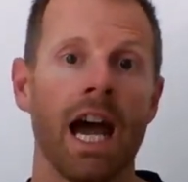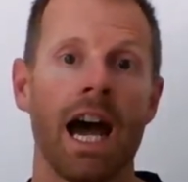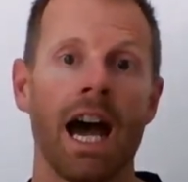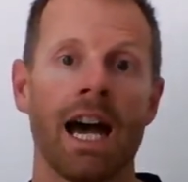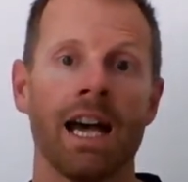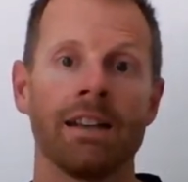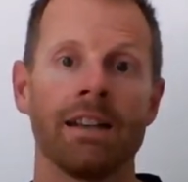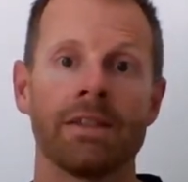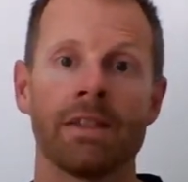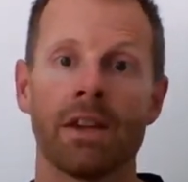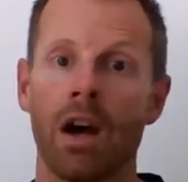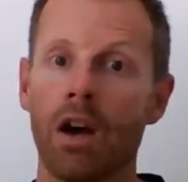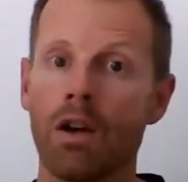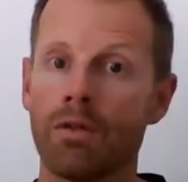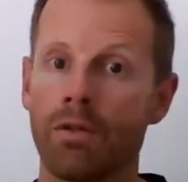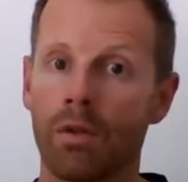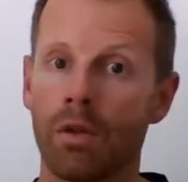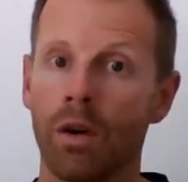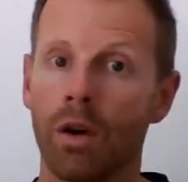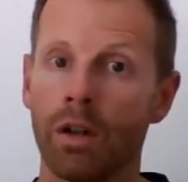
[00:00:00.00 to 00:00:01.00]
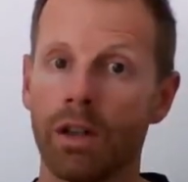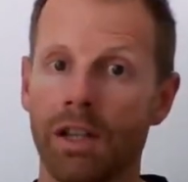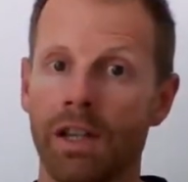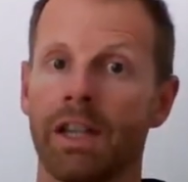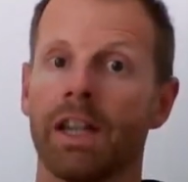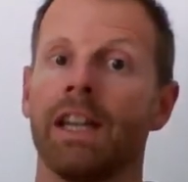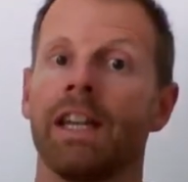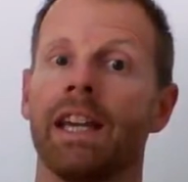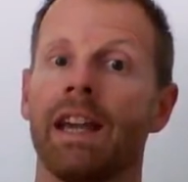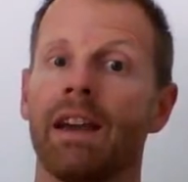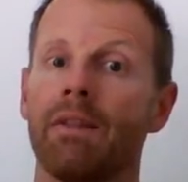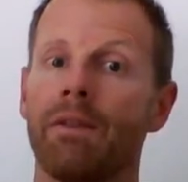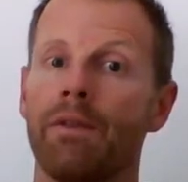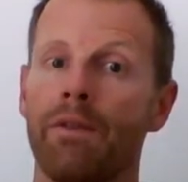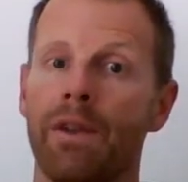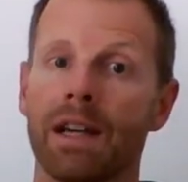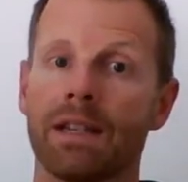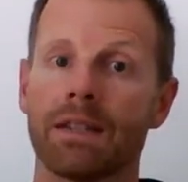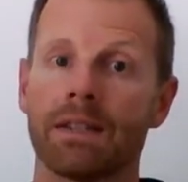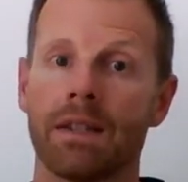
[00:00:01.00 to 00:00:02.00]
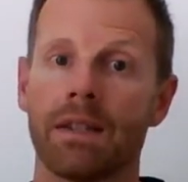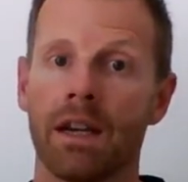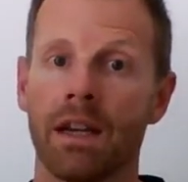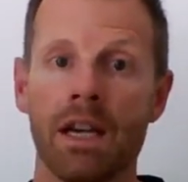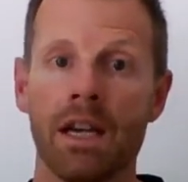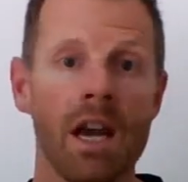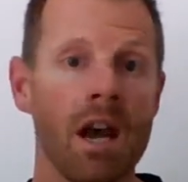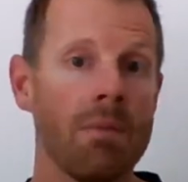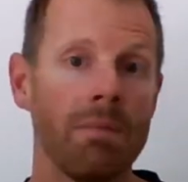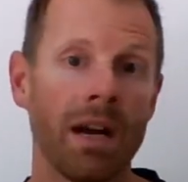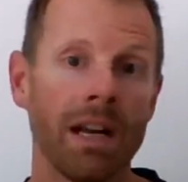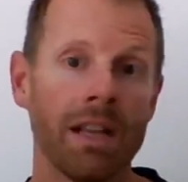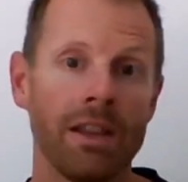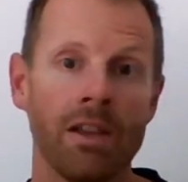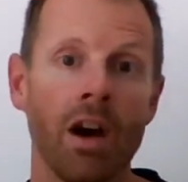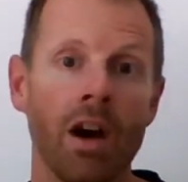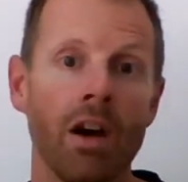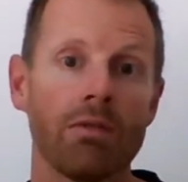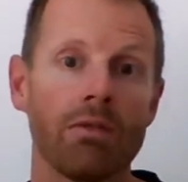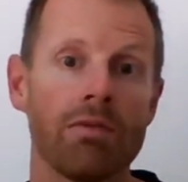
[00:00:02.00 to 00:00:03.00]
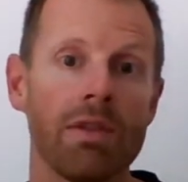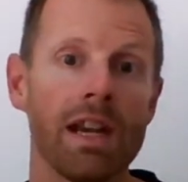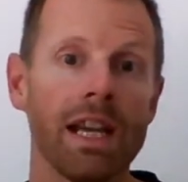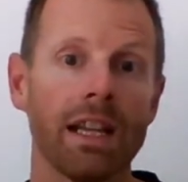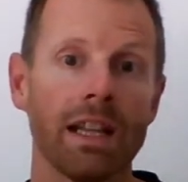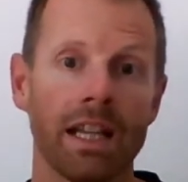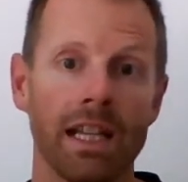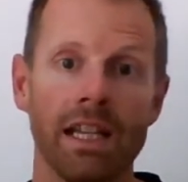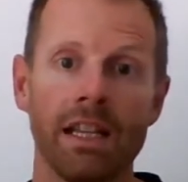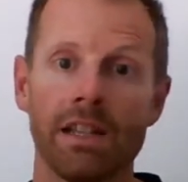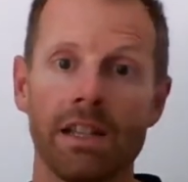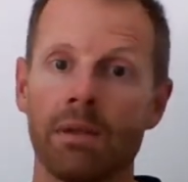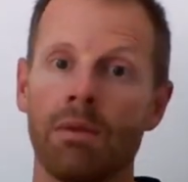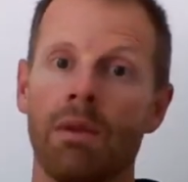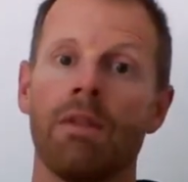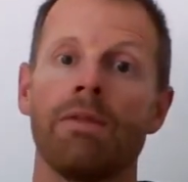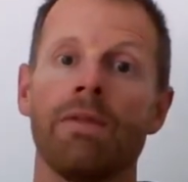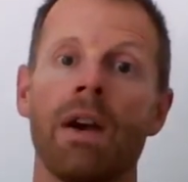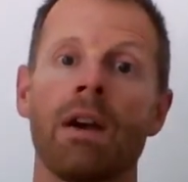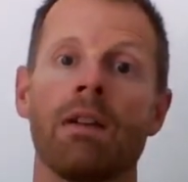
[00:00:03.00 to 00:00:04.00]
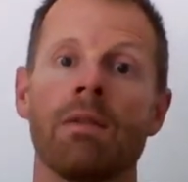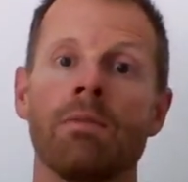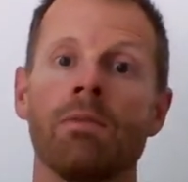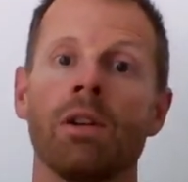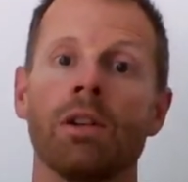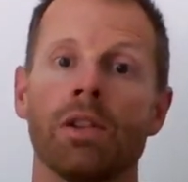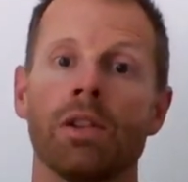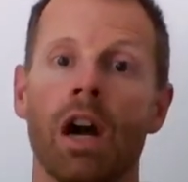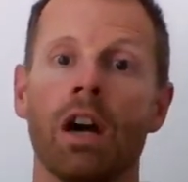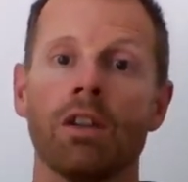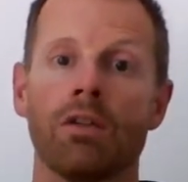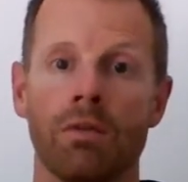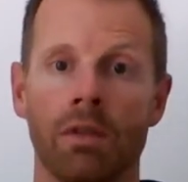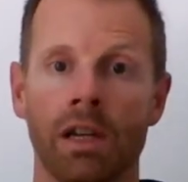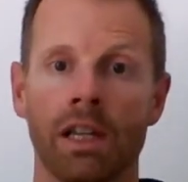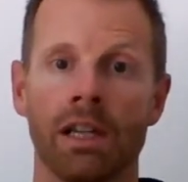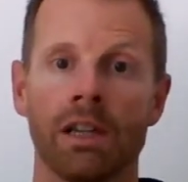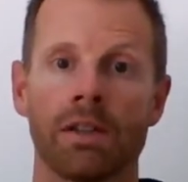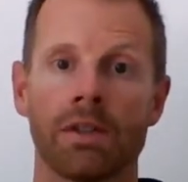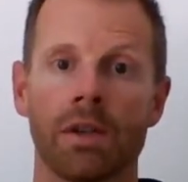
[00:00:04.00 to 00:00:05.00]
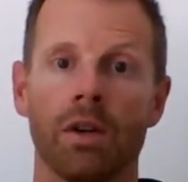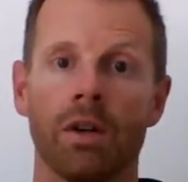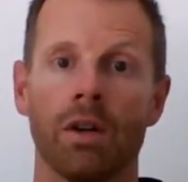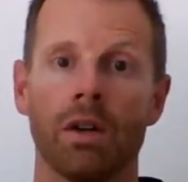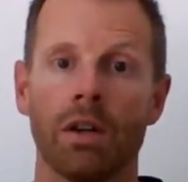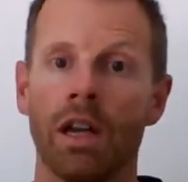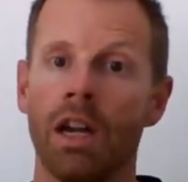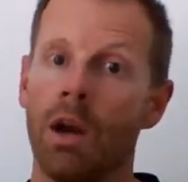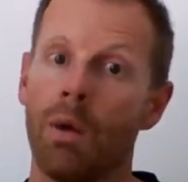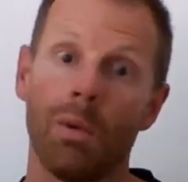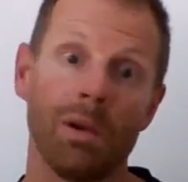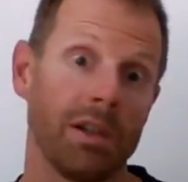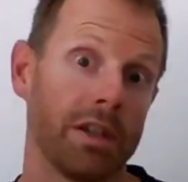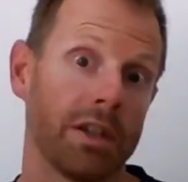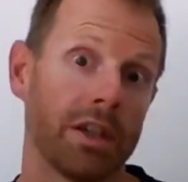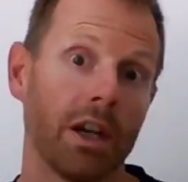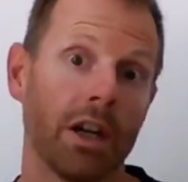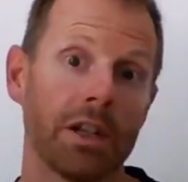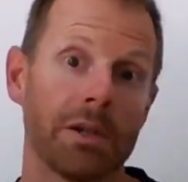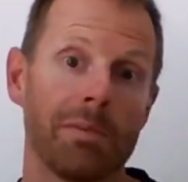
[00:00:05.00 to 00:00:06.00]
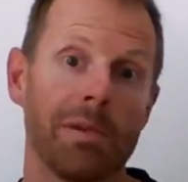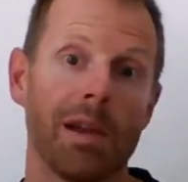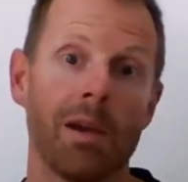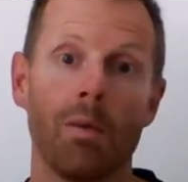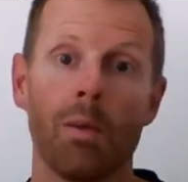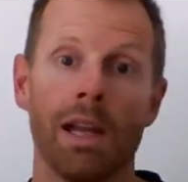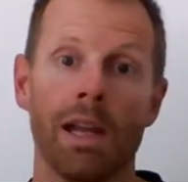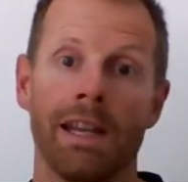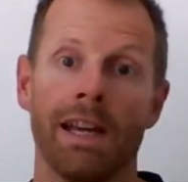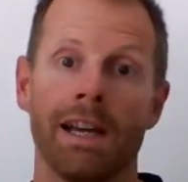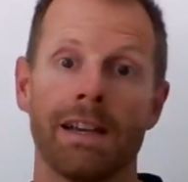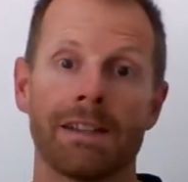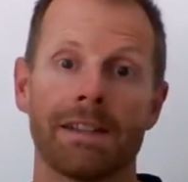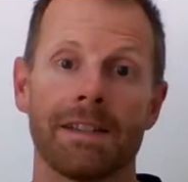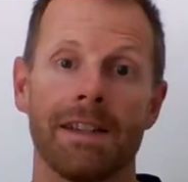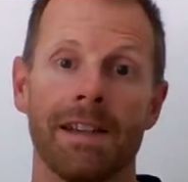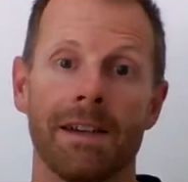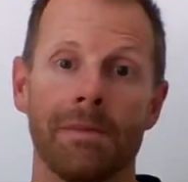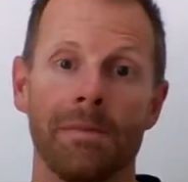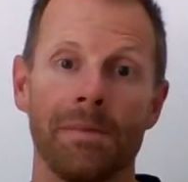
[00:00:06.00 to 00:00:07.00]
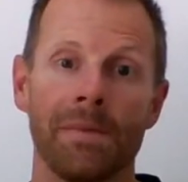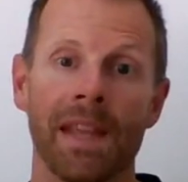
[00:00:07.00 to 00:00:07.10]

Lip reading: And overall, you're going to get faster by not really doing very much hard running at all, which has got to be a win, hasn't it?